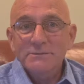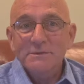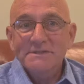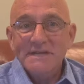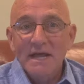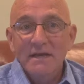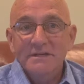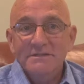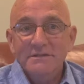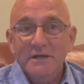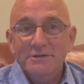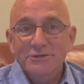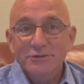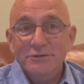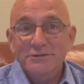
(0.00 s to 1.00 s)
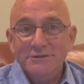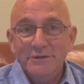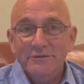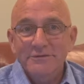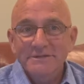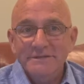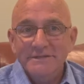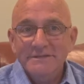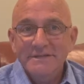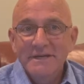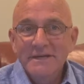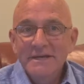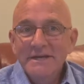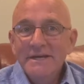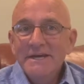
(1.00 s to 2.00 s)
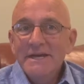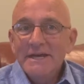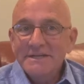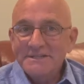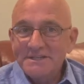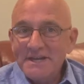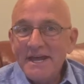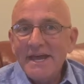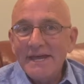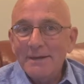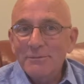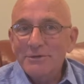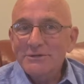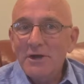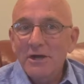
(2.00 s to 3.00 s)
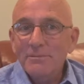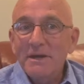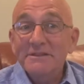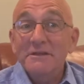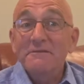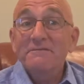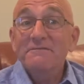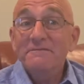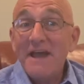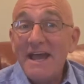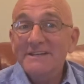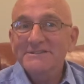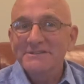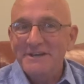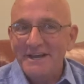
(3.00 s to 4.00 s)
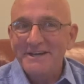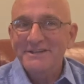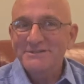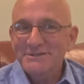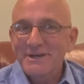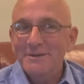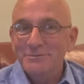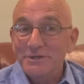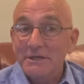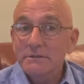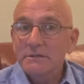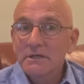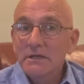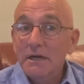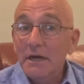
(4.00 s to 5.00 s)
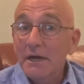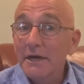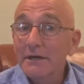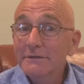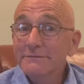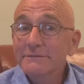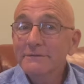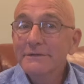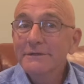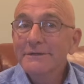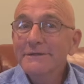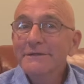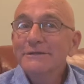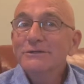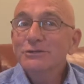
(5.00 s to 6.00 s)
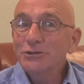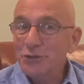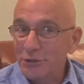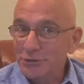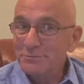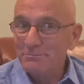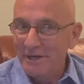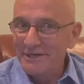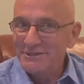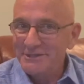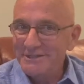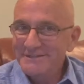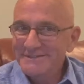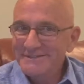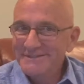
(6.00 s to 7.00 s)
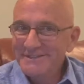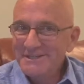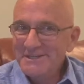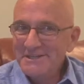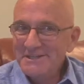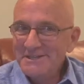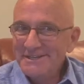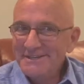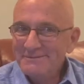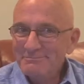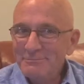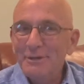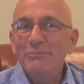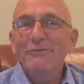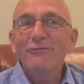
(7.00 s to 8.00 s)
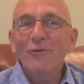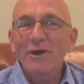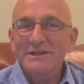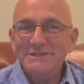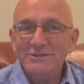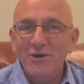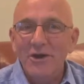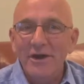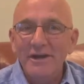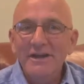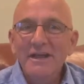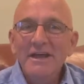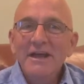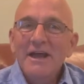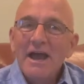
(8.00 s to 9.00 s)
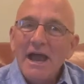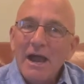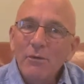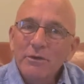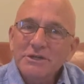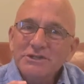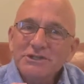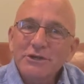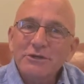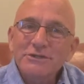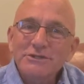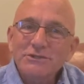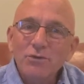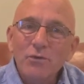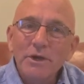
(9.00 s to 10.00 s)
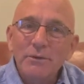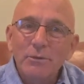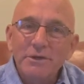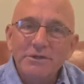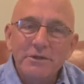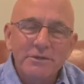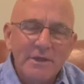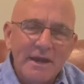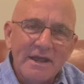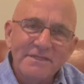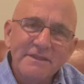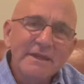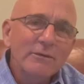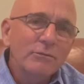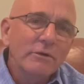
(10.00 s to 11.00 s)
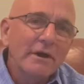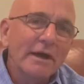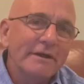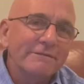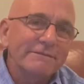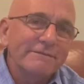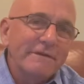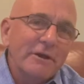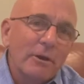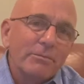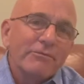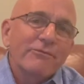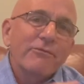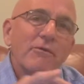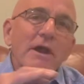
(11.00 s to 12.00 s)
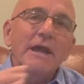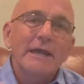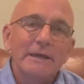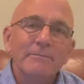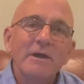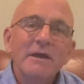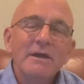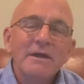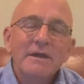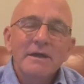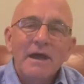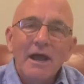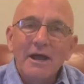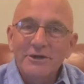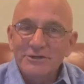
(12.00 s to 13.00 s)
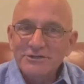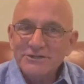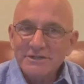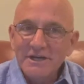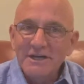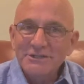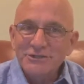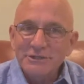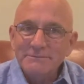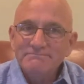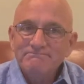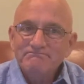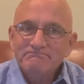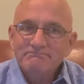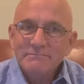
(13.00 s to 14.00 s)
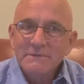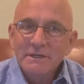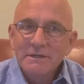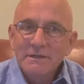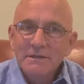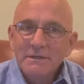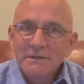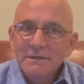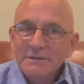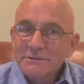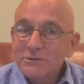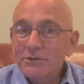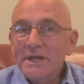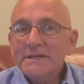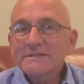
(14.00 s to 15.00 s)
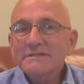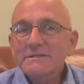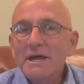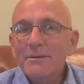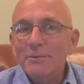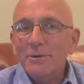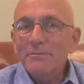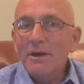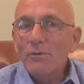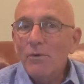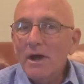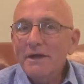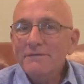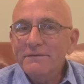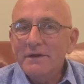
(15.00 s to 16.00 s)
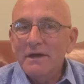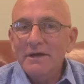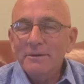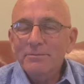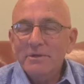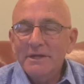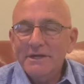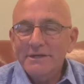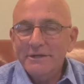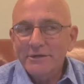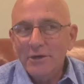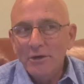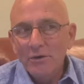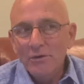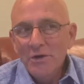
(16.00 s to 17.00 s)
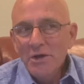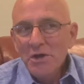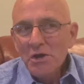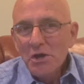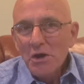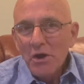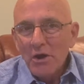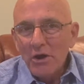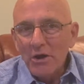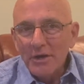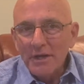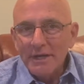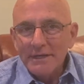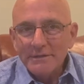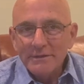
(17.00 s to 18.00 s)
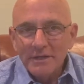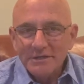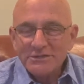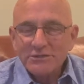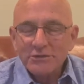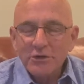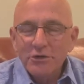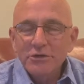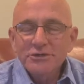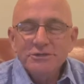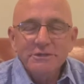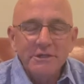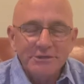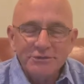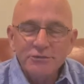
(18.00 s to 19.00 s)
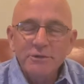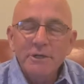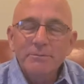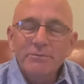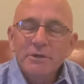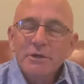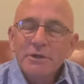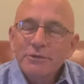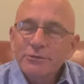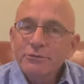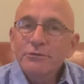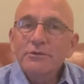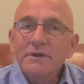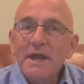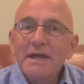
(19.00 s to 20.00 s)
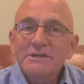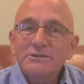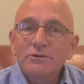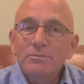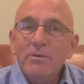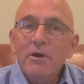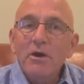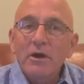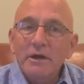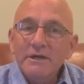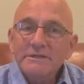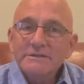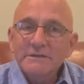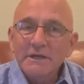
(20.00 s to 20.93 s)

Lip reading: with Talanton Church Services. And today I'm going to talk about the fascinating subject of church budgets. But before I start, I want to share a story with you that I think will kind of help frame our discussion. So next summer, my wife and I are planning to go on an excursion, a trip through the national parks.